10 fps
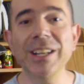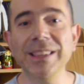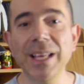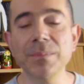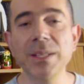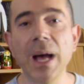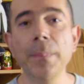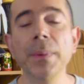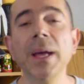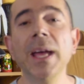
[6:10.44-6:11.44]
a thumbs
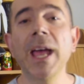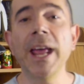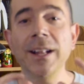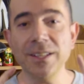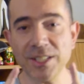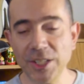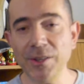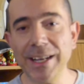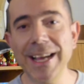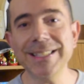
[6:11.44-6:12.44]
up, and I'll see
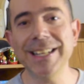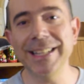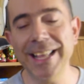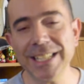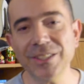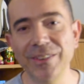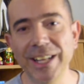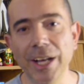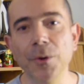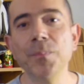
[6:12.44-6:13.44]
you guys in the next
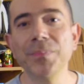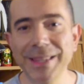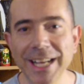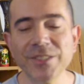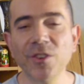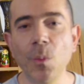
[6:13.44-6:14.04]
video. Thanks for